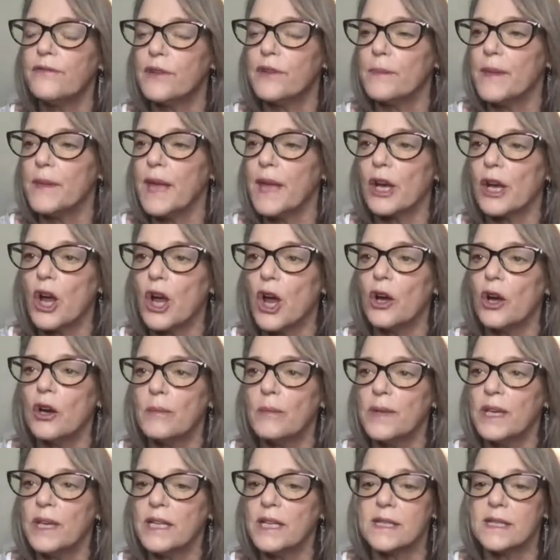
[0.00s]
from that
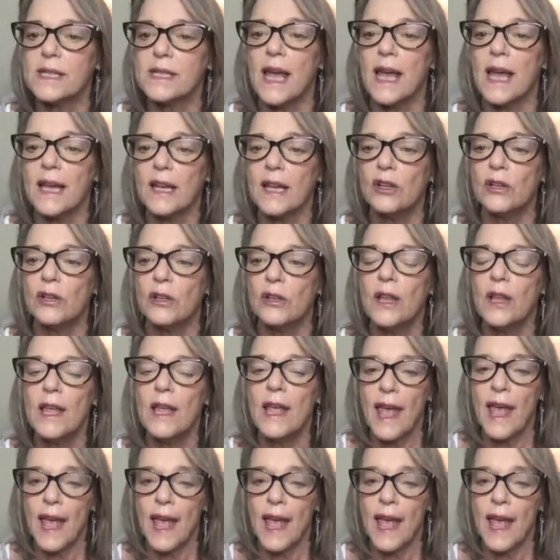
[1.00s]
karmic cycle